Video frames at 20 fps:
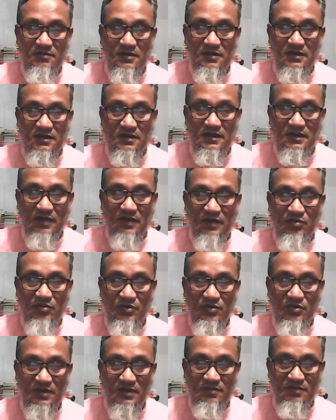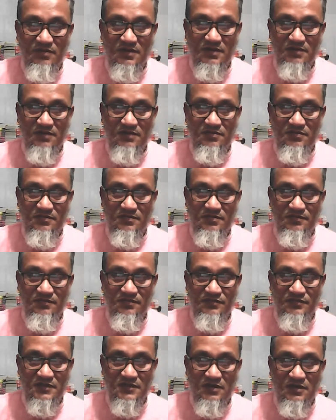double word verb,
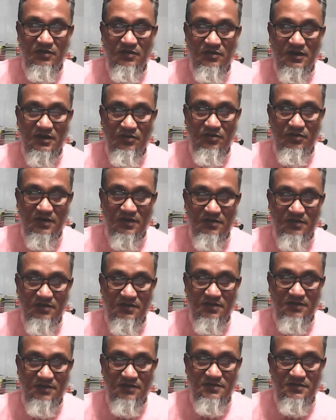singular word verb,